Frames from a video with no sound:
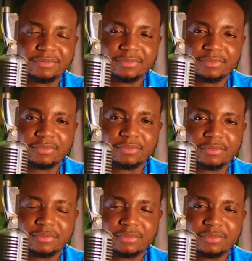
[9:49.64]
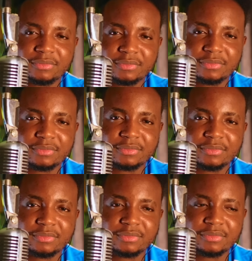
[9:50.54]

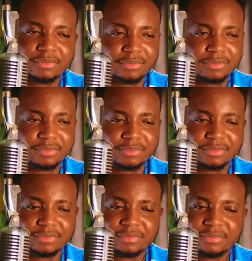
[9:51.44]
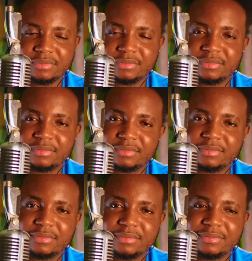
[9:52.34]

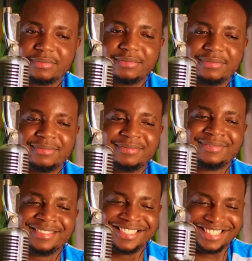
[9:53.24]
(not speaking)